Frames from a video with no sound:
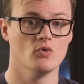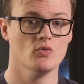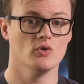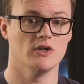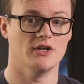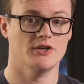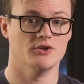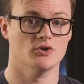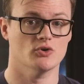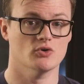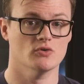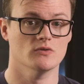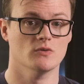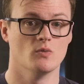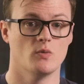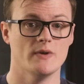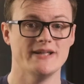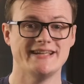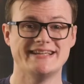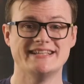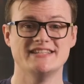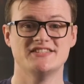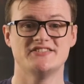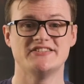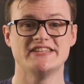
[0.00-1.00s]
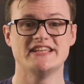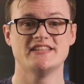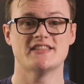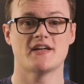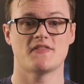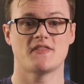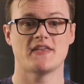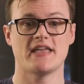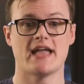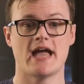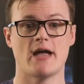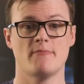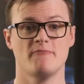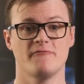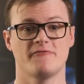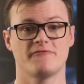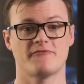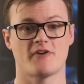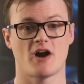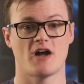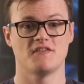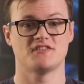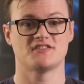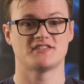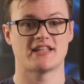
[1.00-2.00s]
all in all, we can see that the
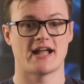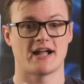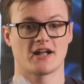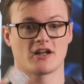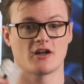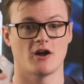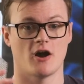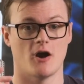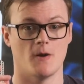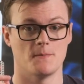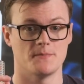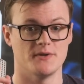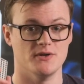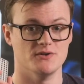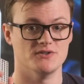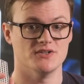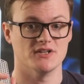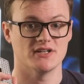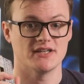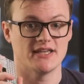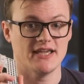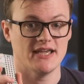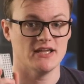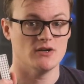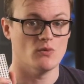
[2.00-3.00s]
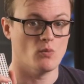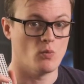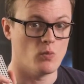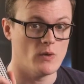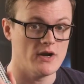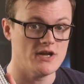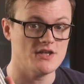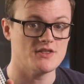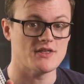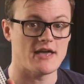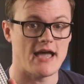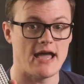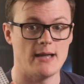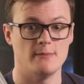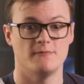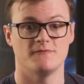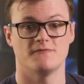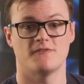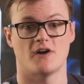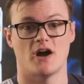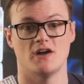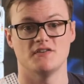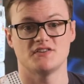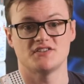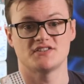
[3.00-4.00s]
M5 Stack Carputer kit with
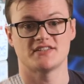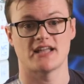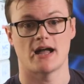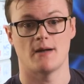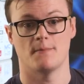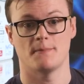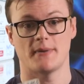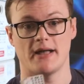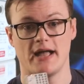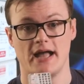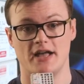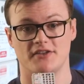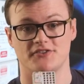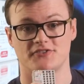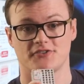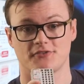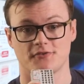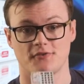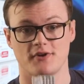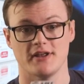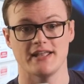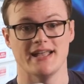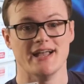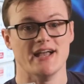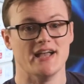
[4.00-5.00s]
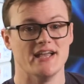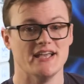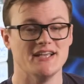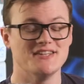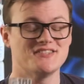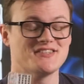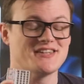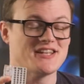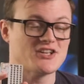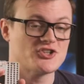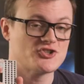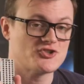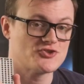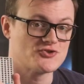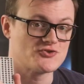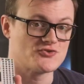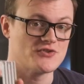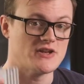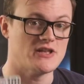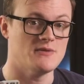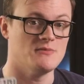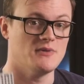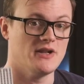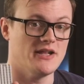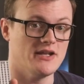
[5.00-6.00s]
M5 Stamp S3 is an
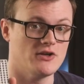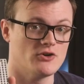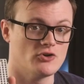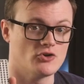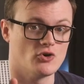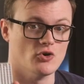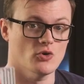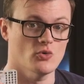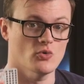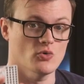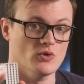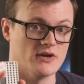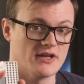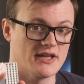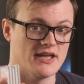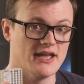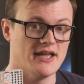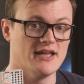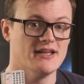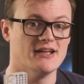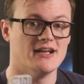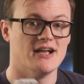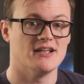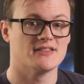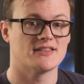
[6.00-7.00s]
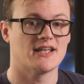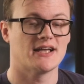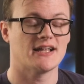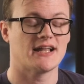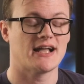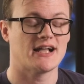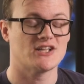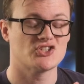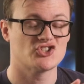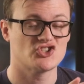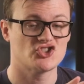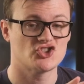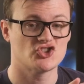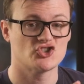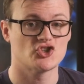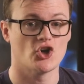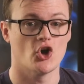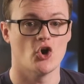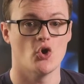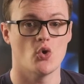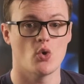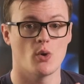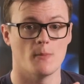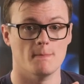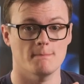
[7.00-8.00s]
extremely cool kit that has
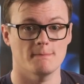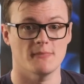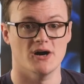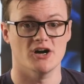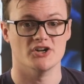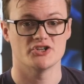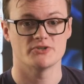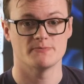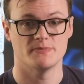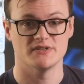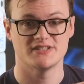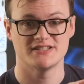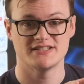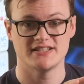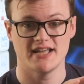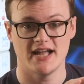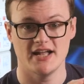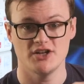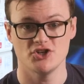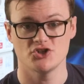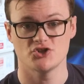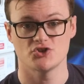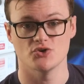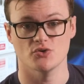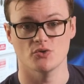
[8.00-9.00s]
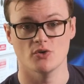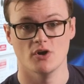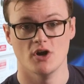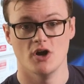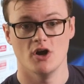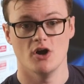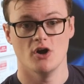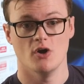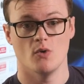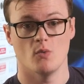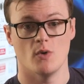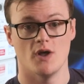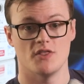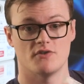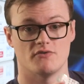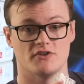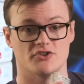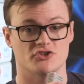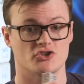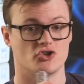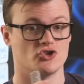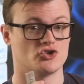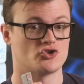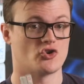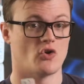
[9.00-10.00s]
so much potential, whether
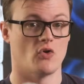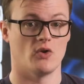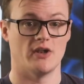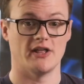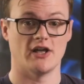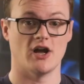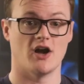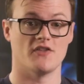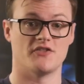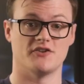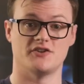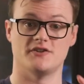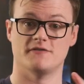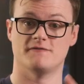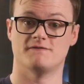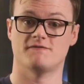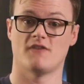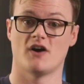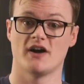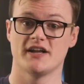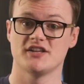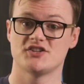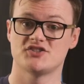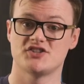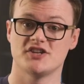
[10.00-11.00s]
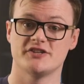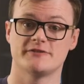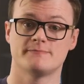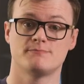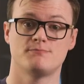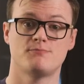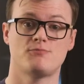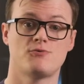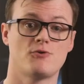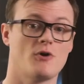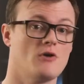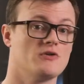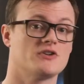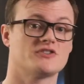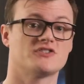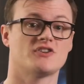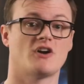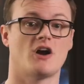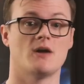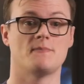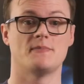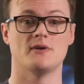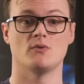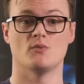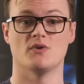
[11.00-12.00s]
it's controlling other devices,
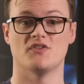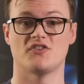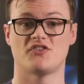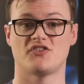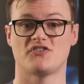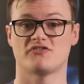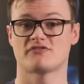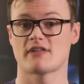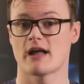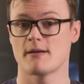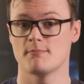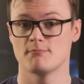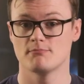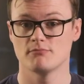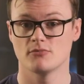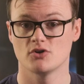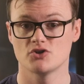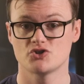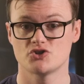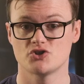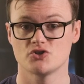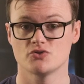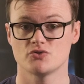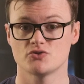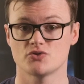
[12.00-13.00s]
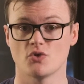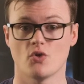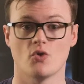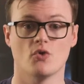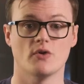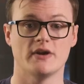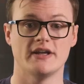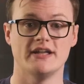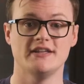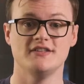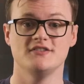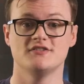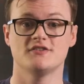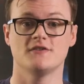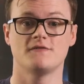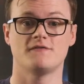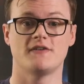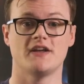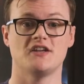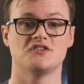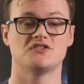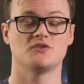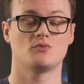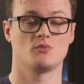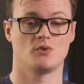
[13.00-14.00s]
prototyping with stamp modules, or
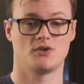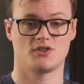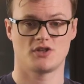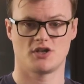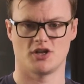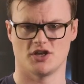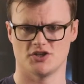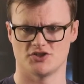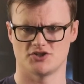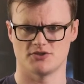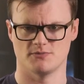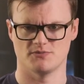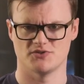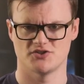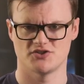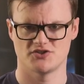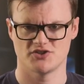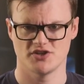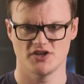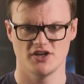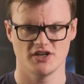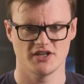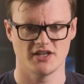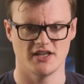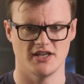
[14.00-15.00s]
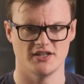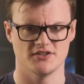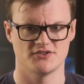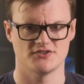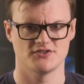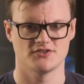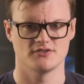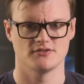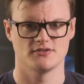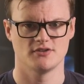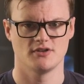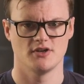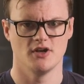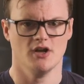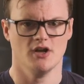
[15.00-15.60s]
interfacing with custom circuits.